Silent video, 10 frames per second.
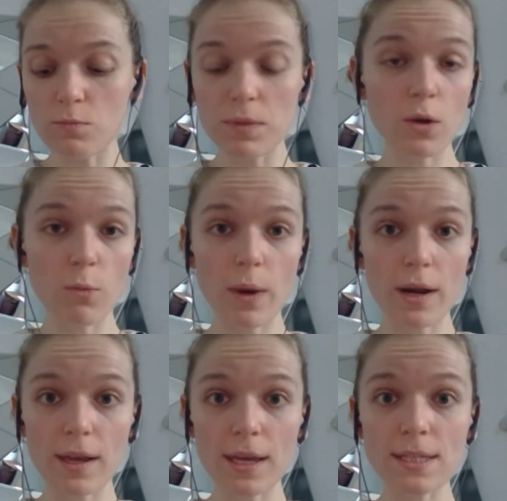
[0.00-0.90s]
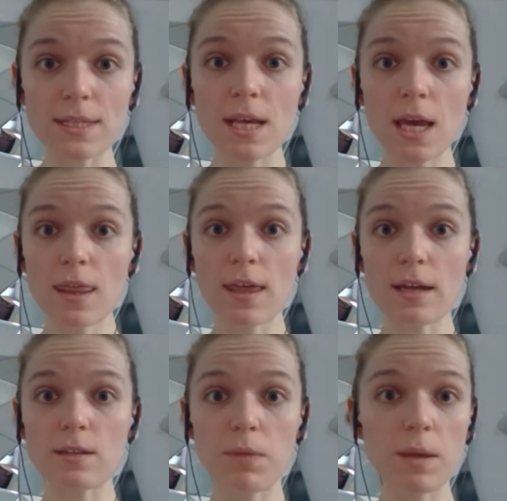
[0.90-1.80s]
be aware is
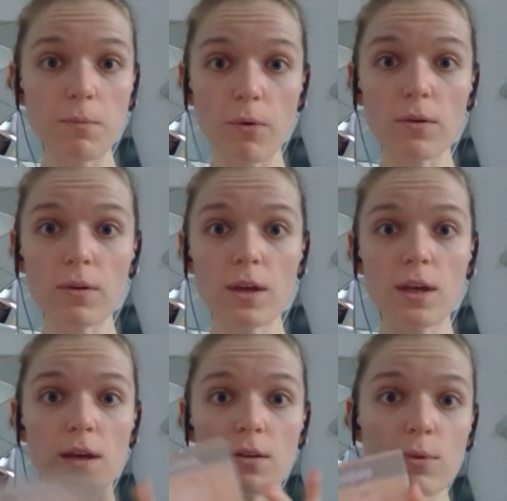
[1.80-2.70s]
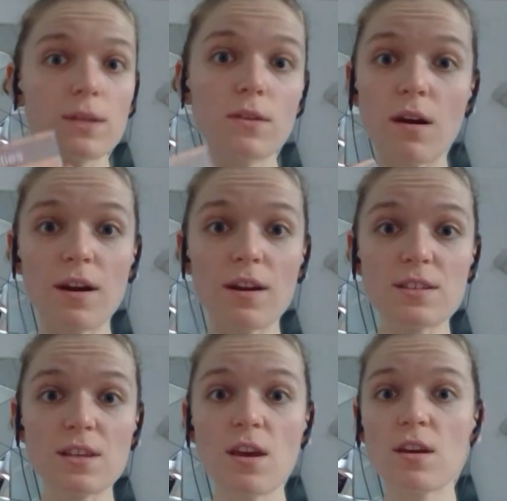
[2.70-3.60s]
that people read the cards,